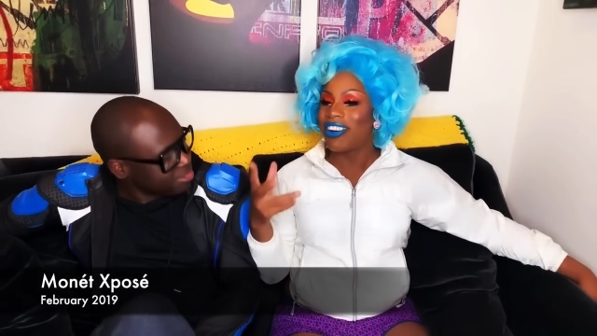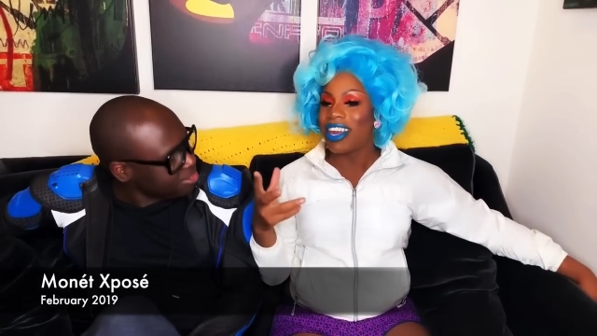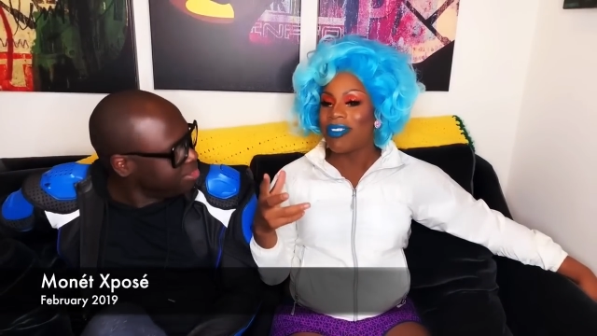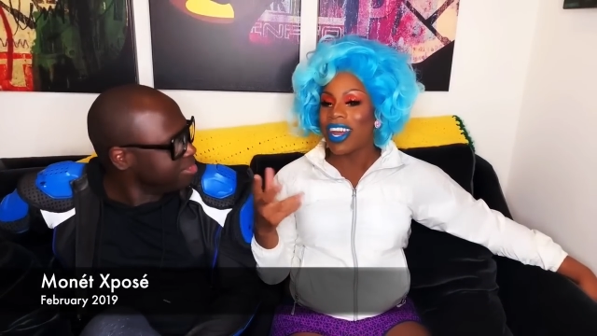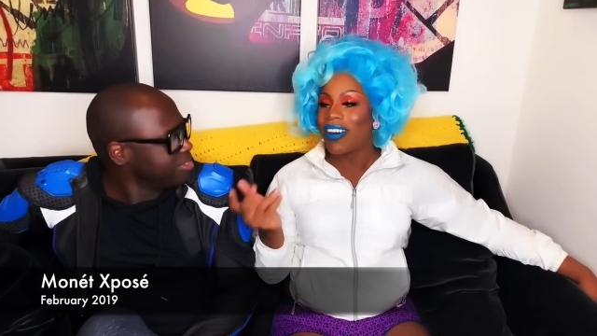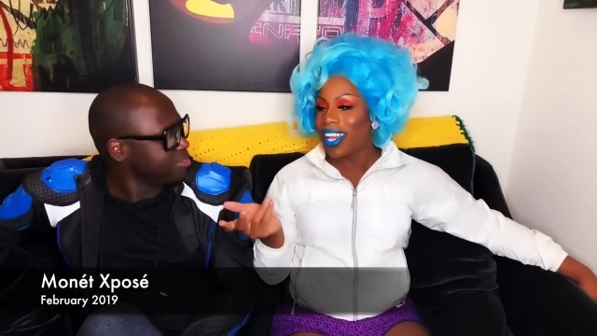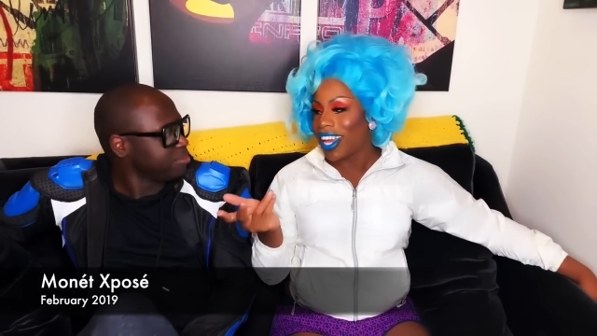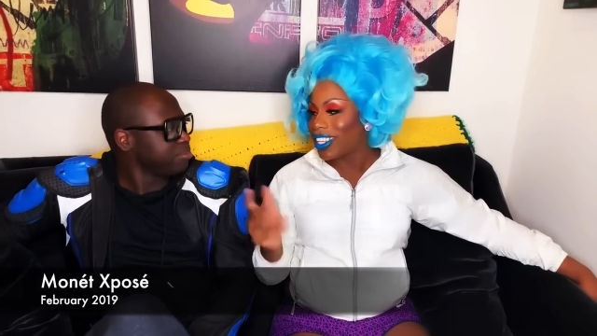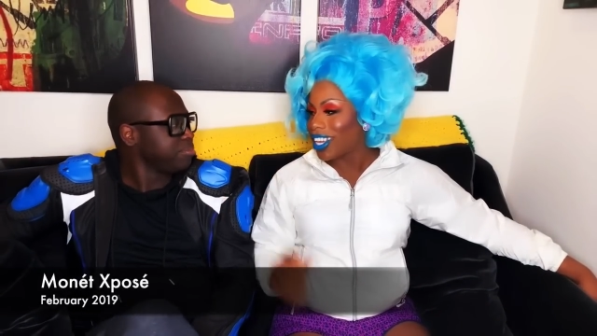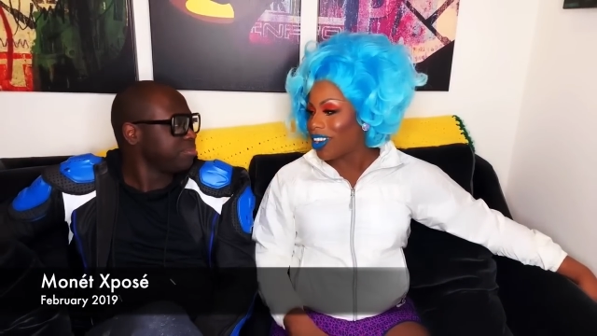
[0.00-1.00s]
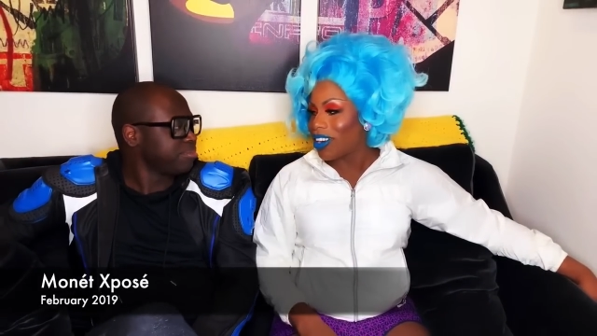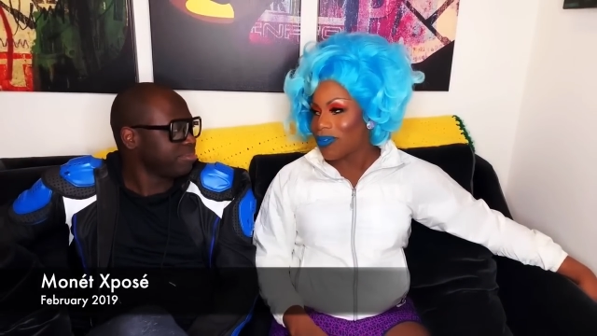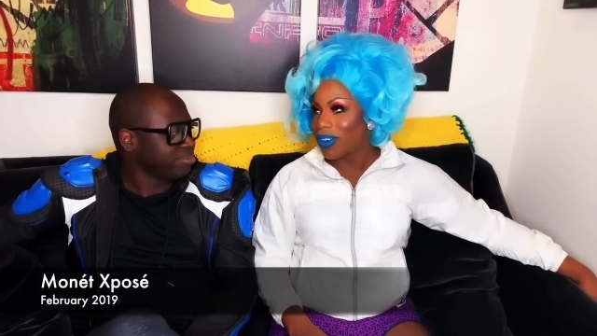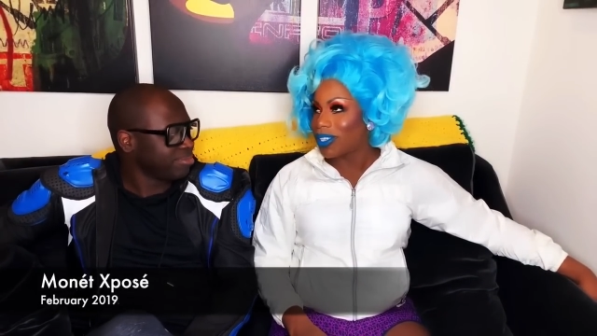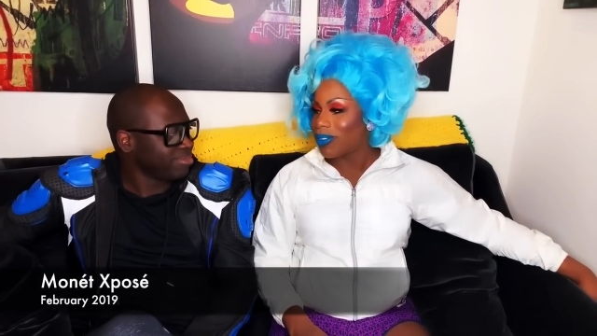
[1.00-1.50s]
Speaker 1: three, but I only had I only
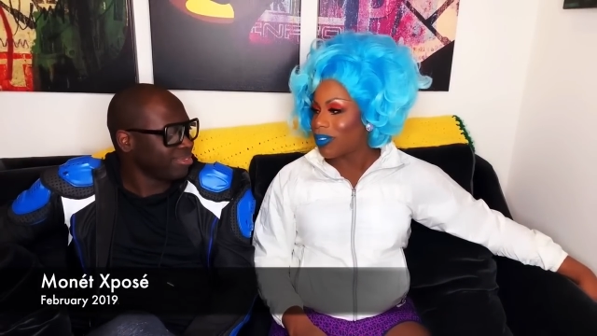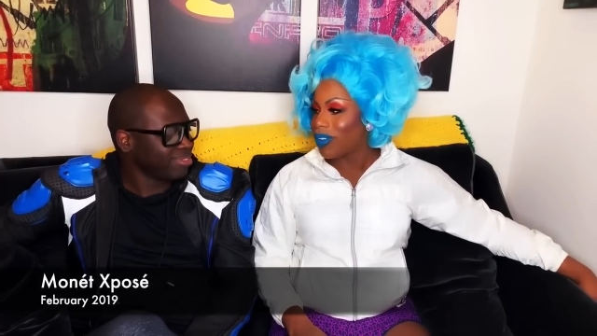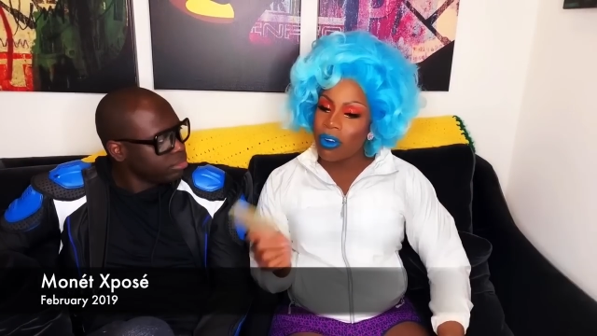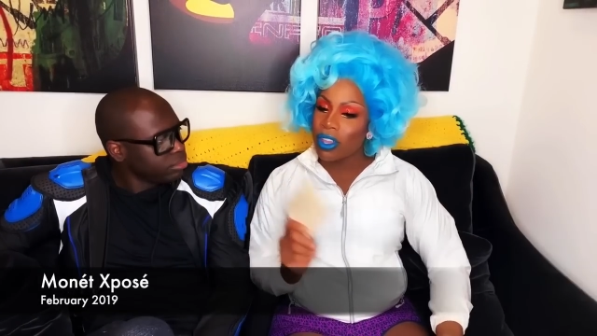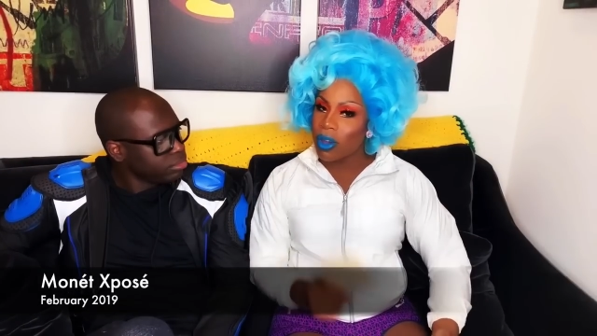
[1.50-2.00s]
brought two with me. Who do